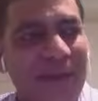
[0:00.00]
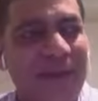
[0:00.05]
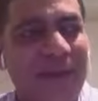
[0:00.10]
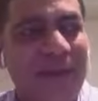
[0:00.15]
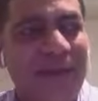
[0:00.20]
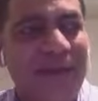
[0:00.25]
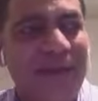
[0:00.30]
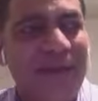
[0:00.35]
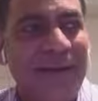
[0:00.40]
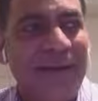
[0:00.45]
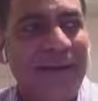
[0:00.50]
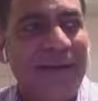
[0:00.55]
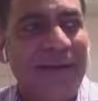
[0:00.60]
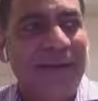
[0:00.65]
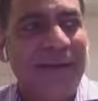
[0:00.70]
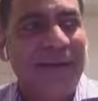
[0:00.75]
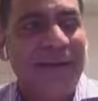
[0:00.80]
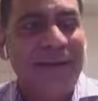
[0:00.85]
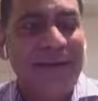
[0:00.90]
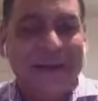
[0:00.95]

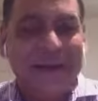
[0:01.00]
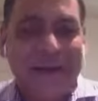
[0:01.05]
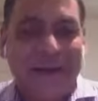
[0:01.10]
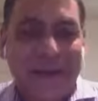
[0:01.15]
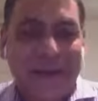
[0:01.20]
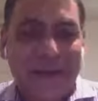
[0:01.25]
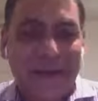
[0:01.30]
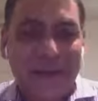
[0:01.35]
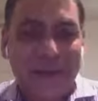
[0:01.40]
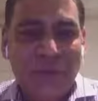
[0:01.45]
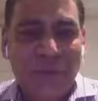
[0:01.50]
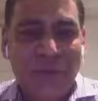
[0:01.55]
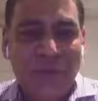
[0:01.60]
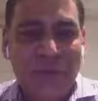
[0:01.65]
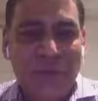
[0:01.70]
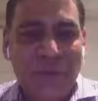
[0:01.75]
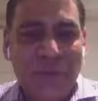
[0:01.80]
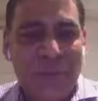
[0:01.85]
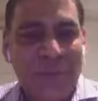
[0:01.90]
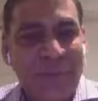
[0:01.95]
I can
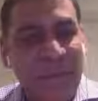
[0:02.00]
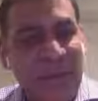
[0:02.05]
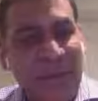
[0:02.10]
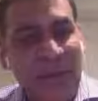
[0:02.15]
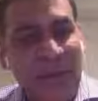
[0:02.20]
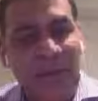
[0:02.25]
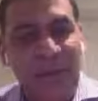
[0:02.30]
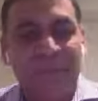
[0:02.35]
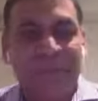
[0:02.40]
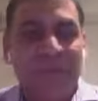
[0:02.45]
do better.